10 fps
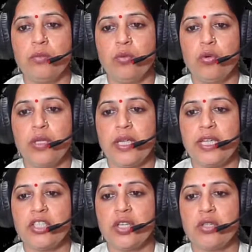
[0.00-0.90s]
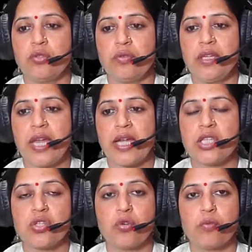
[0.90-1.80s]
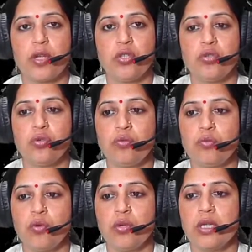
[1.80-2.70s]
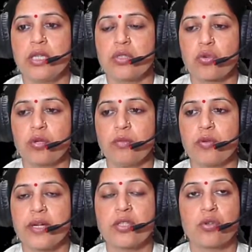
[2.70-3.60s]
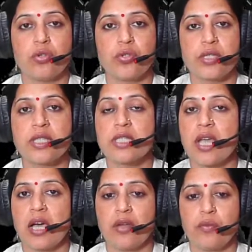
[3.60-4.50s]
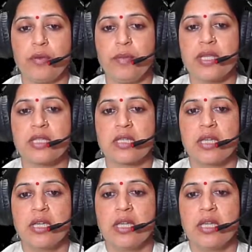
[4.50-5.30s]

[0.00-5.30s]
mole AgNO3 and 0.2 mole sodium chloride solutions are when mixed,